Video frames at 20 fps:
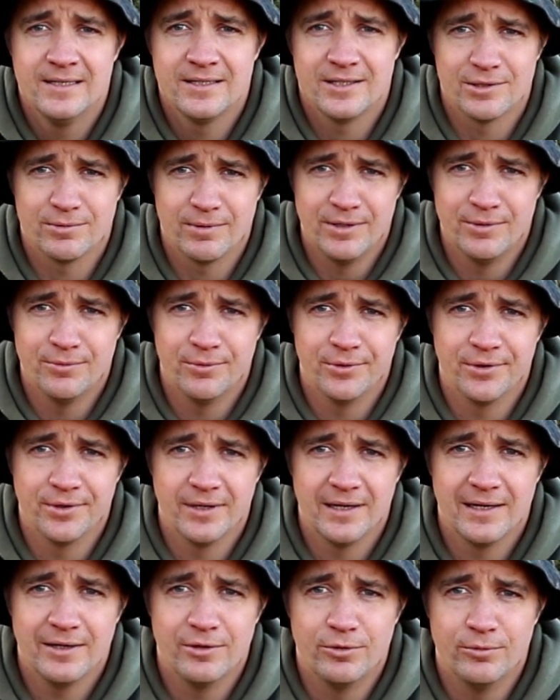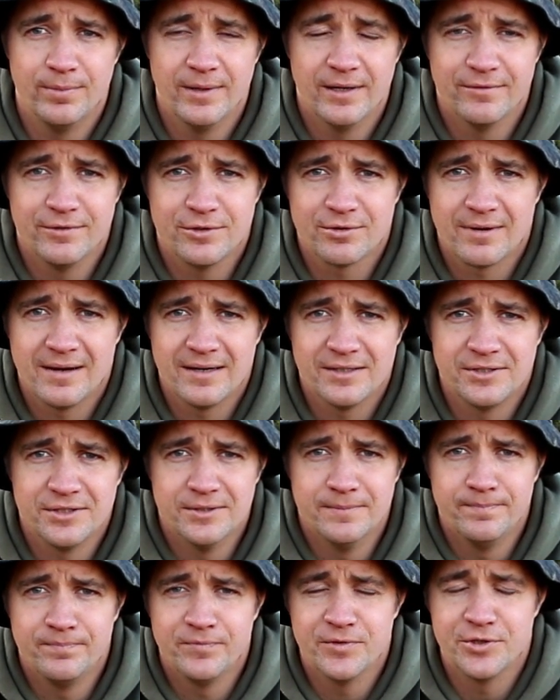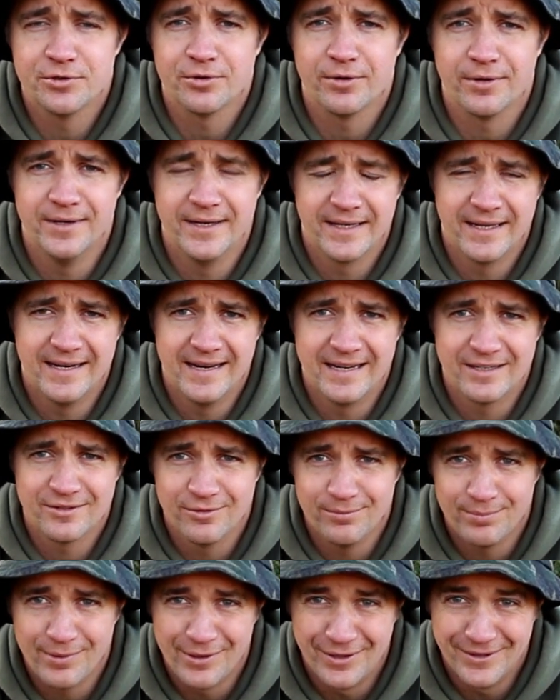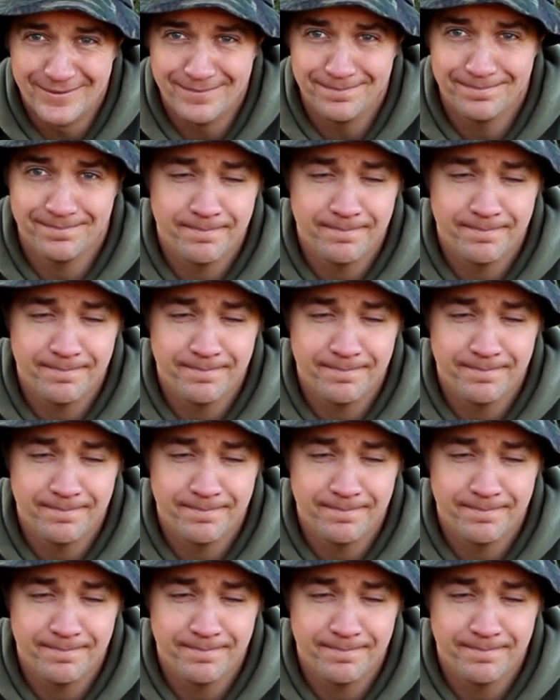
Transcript: just when you want a little bit of attraction to try and nick an extra bite.